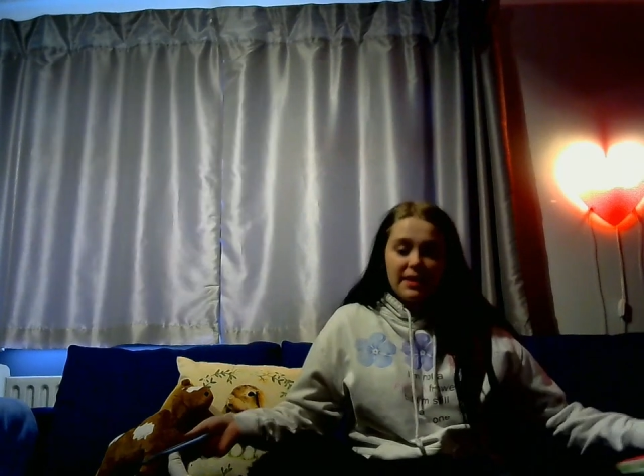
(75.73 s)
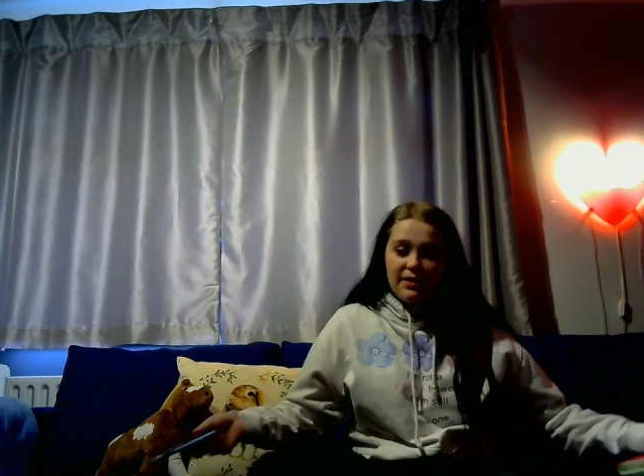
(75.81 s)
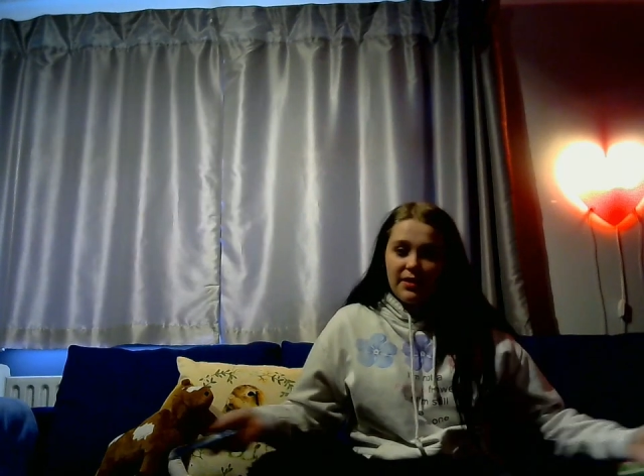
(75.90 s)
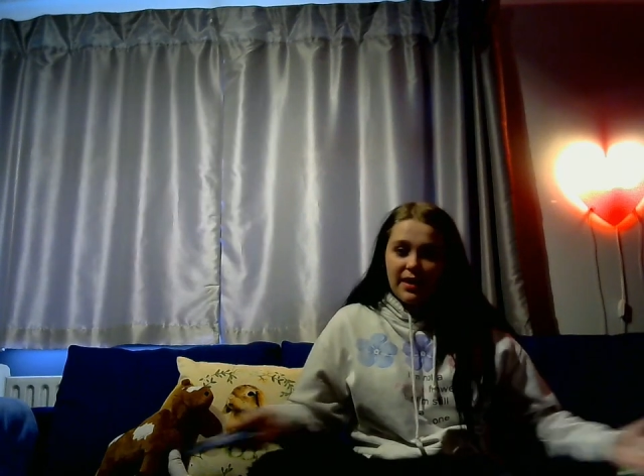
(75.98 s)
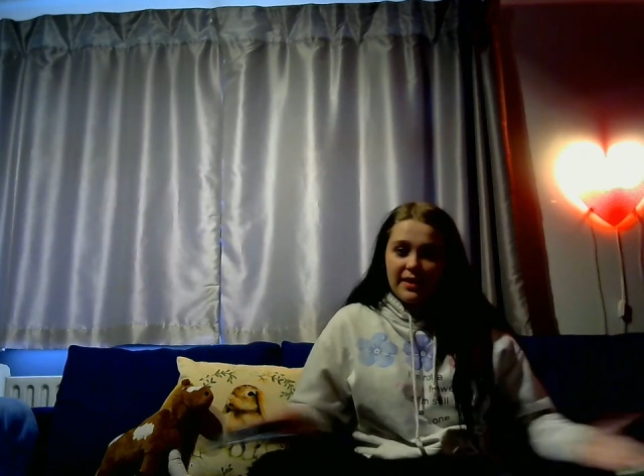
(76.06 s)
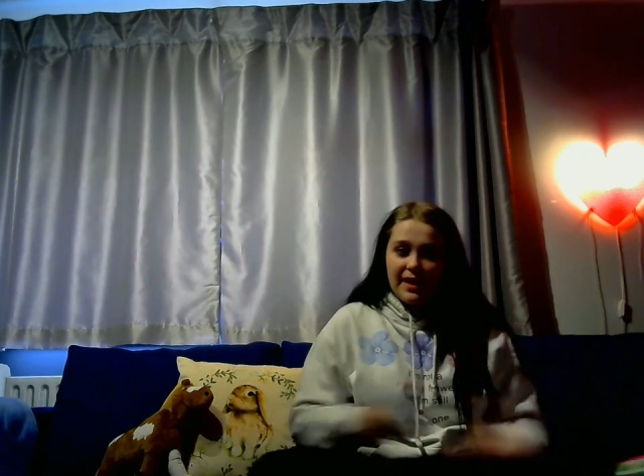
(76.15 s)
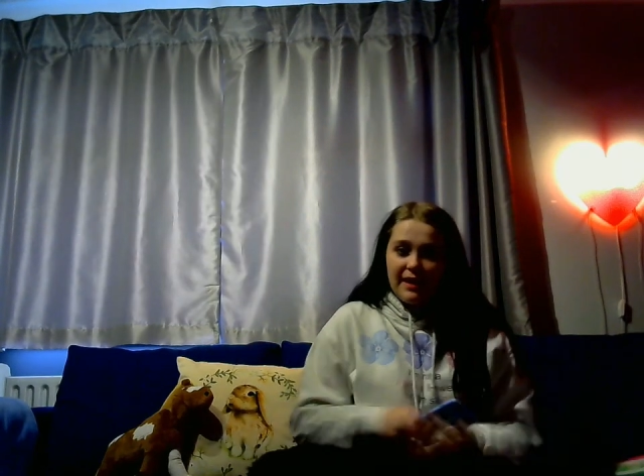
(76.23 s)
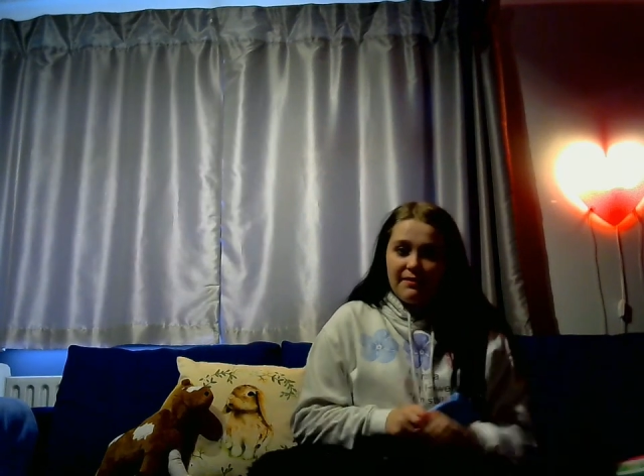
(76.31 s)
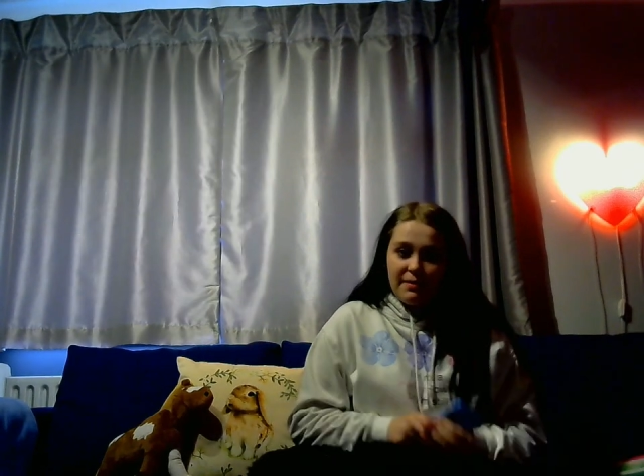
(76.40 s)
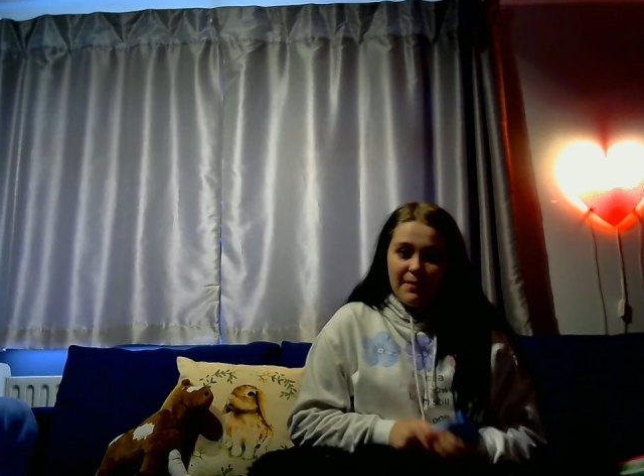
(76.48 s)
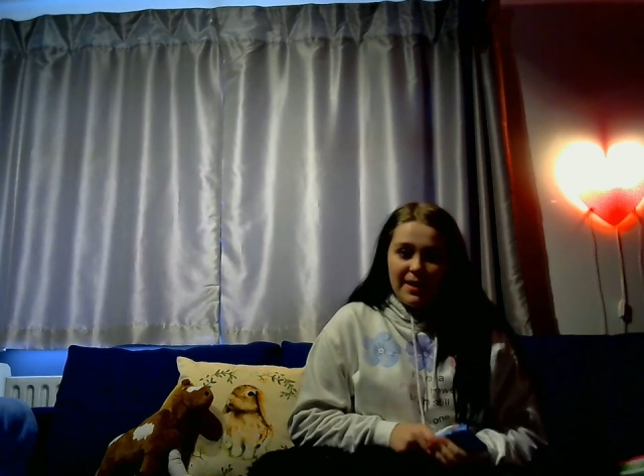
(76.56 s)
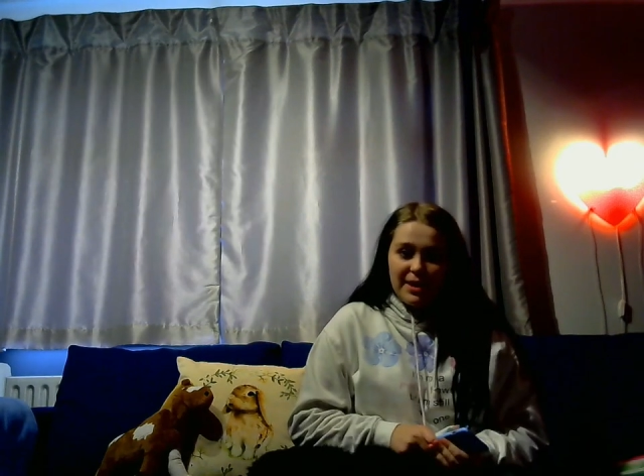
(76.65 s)
give you guys that
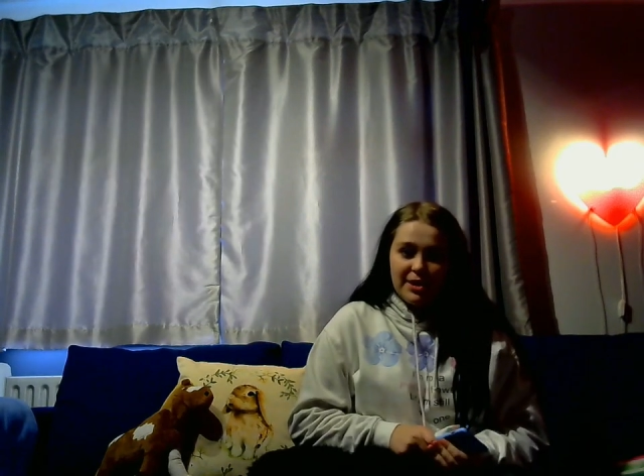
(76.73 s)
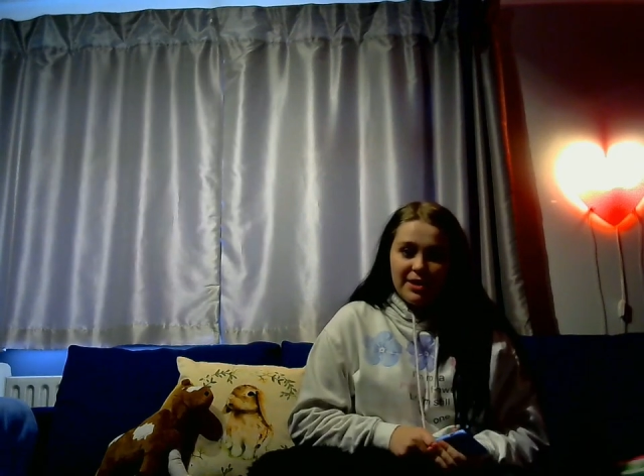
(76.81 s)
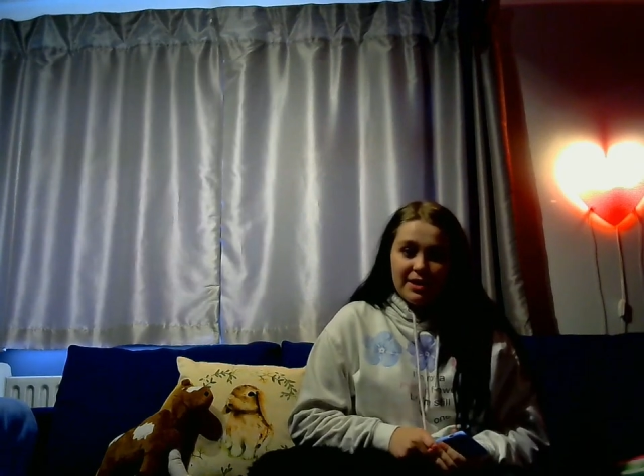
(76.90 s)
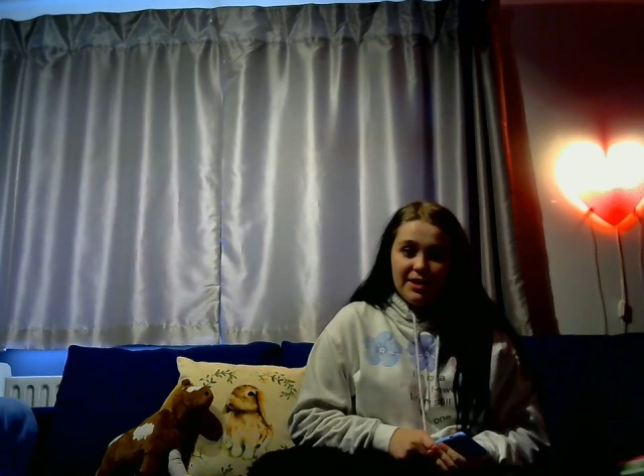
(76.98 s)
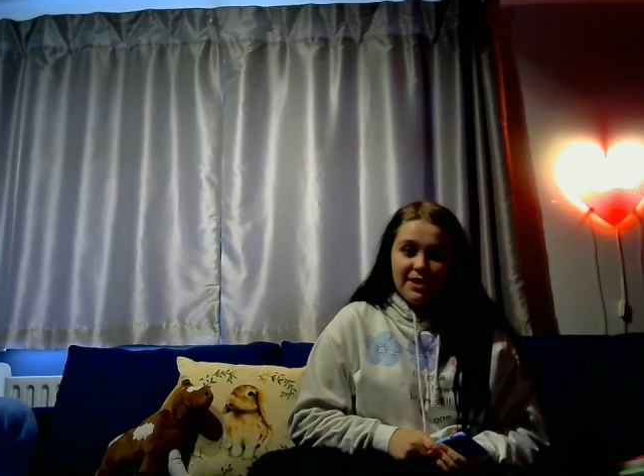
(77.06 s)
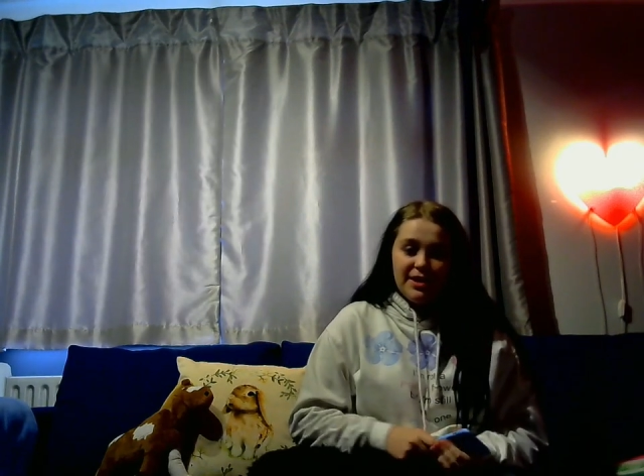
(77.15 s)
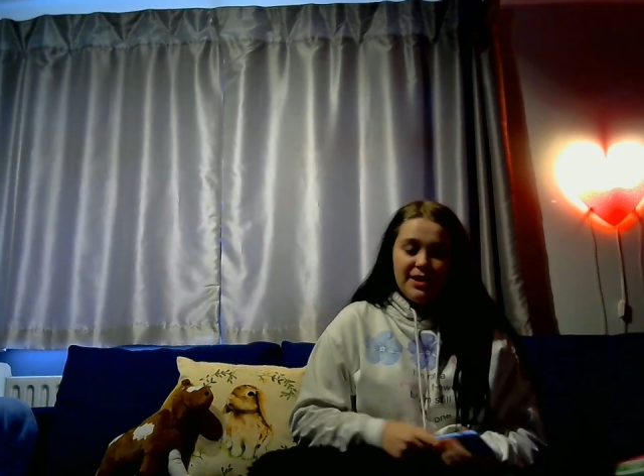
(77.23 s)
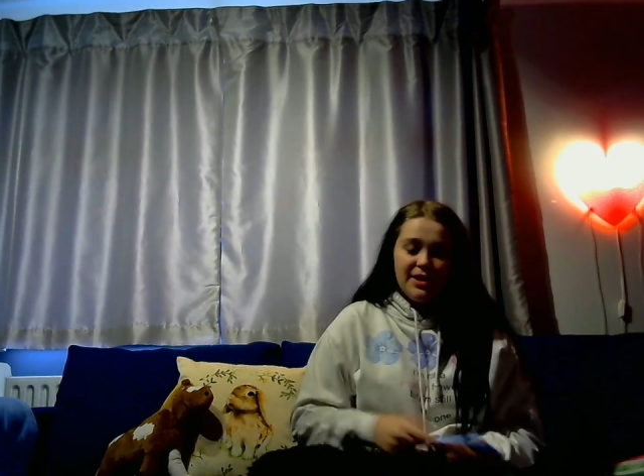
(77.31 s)
information.